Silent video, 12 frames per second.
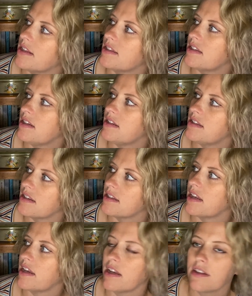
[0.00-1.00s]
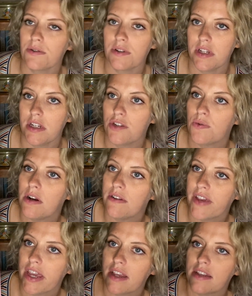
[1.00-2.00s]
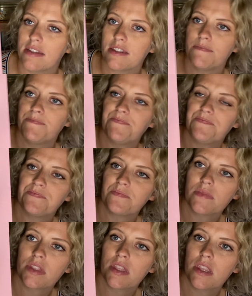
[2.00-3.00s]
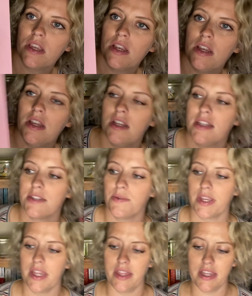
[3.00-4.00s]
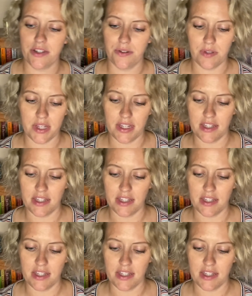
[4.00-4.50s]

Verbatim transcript: C, six eggs, or D, 12 eggs. So again, they do these